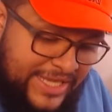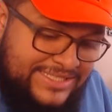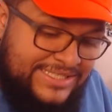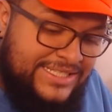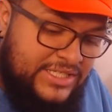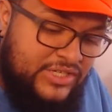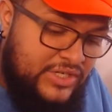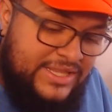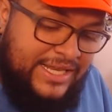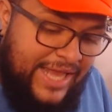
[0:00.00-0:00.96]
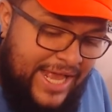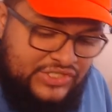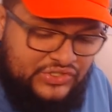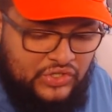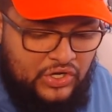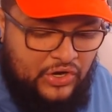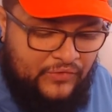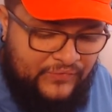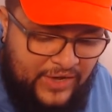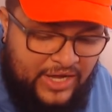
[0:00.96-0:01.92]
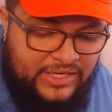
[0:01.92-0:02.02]
That's literally the last song
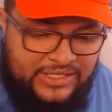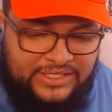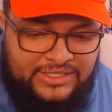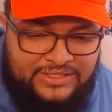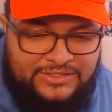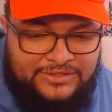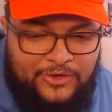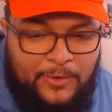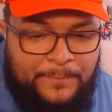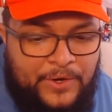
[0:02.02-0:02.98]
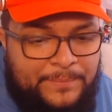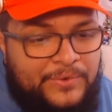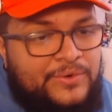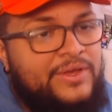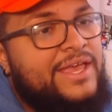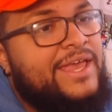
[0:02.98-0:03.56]
on Purple.